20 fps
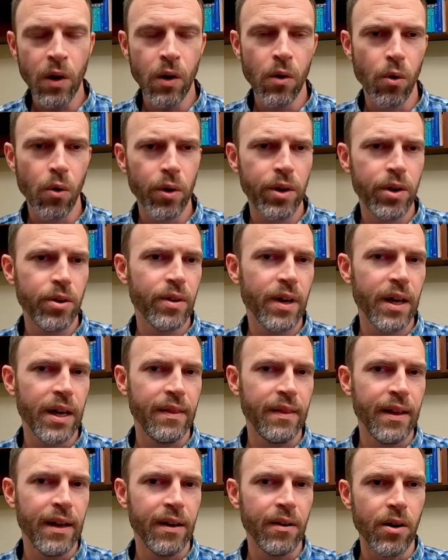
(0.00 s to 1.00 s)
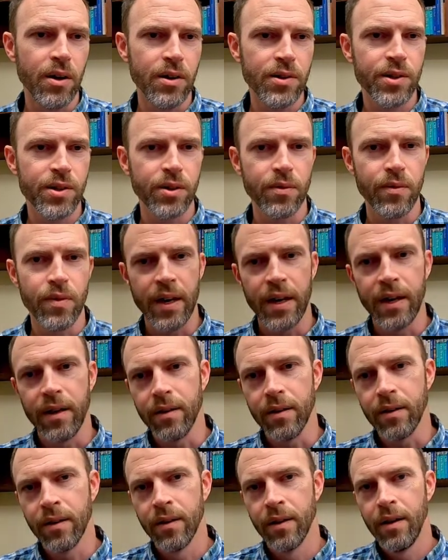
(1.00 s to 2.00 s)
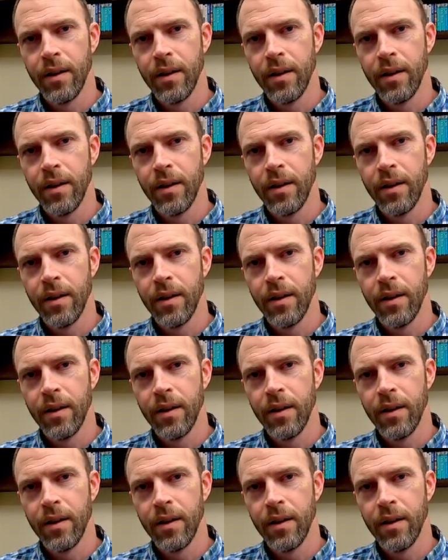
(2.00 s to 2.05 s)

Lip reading: Or you can then also then